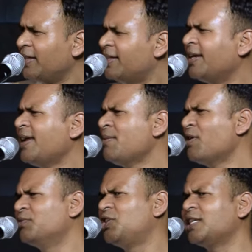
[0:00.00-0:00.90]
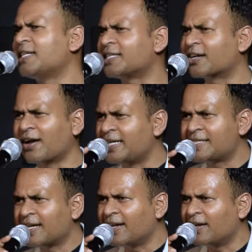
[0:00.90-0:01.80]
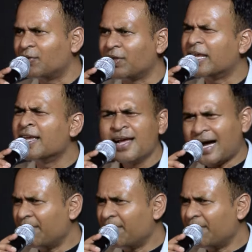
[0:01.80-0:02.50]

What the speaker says: In the name of Jesus Christ, hallelujah.